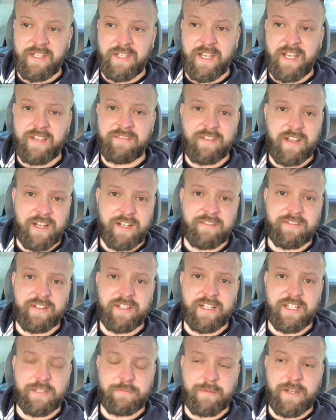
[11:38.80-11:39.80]
Yeah, if
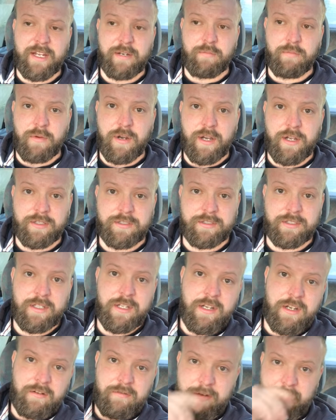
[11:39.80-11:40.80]
anything, it's made worse.
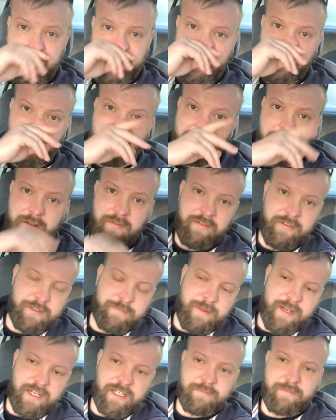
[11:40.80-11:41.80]
Recently worked with a
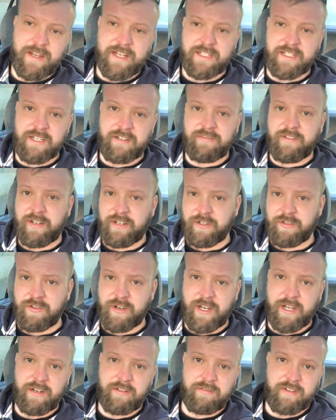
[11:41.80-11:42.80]
Spanish Mastiff, had a
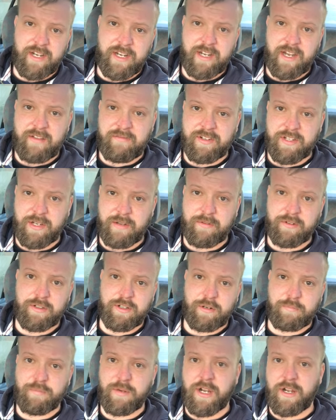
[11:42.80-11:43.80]
trainer in. Every time the
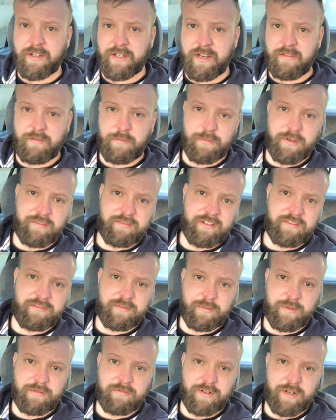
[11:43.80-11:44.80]
dog barked, they removed it
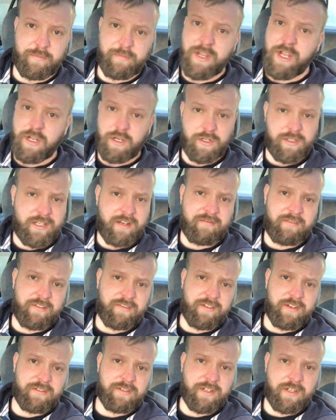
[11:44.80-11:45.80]
from the room because they
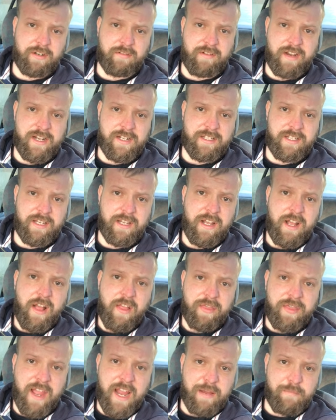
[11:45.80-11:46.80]
refused to correct it.
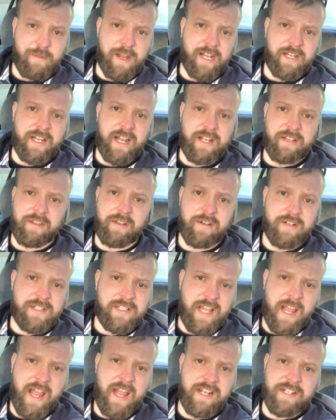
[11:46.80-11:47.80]
They made that dog
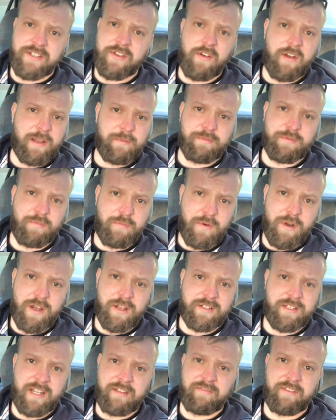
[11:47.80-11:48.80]
10 times
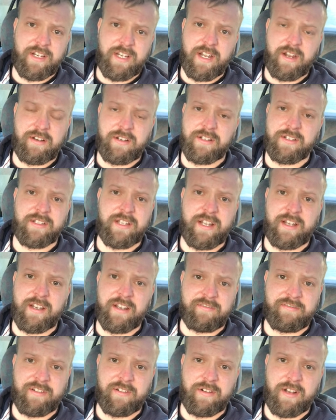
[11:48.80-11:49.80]
worse. Even the owner said
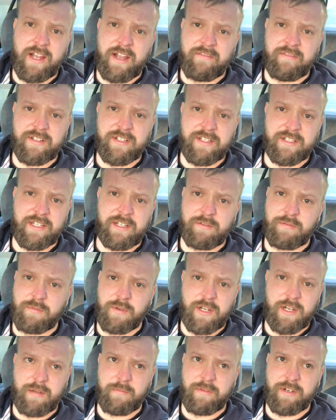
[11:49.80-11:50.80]
they feel like ever since I was
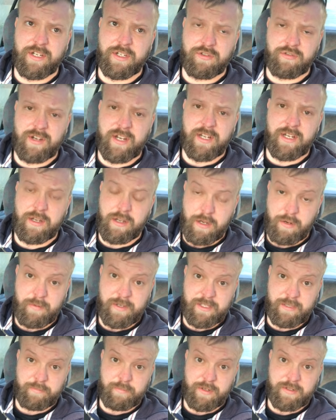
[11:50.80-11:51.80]
working with this trainer, who
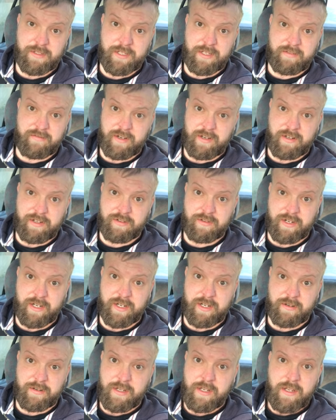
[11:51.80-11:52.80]
is a positive only
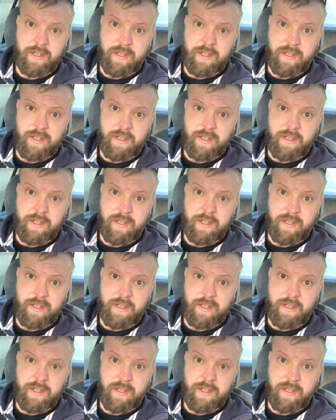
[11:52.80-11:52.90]
trainer,